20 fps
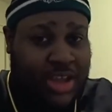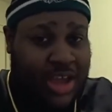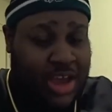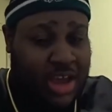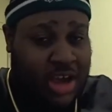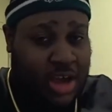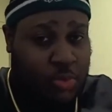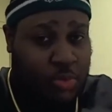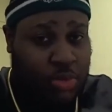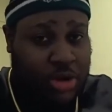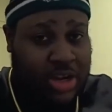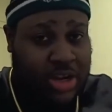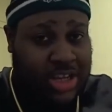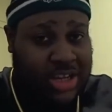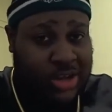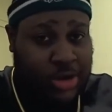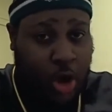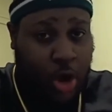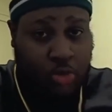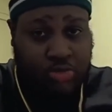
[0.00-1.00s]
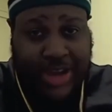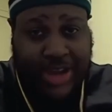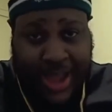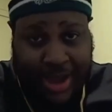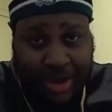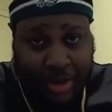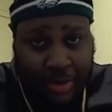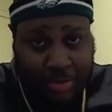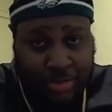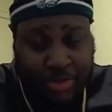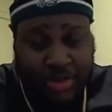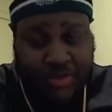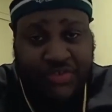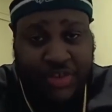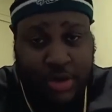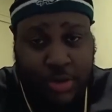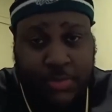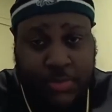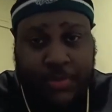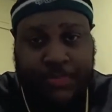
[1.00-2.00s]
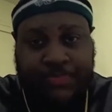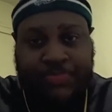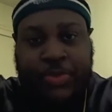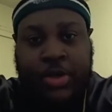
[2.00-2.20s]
thing can really go down, you feel me?